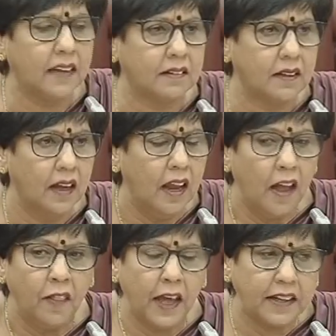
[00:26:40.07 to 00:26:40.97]
to
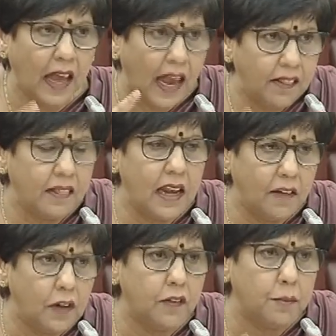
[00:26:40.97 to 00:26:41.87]
state that
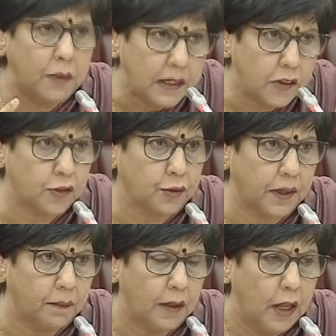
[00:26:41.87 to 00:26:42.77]
at the level of the
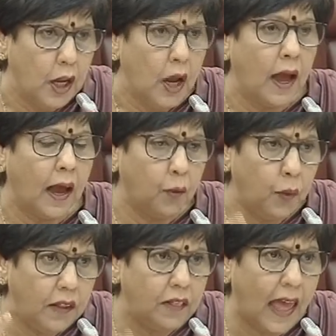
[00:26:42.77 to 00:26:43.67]
Ministry,
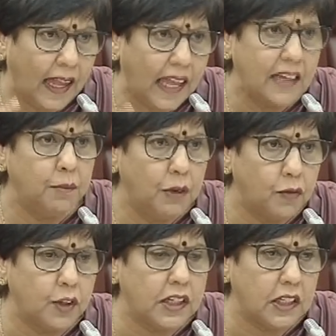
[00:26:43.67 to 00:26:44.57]
with the
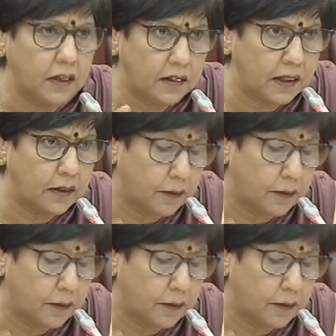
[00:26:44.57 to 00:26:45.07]
Academy for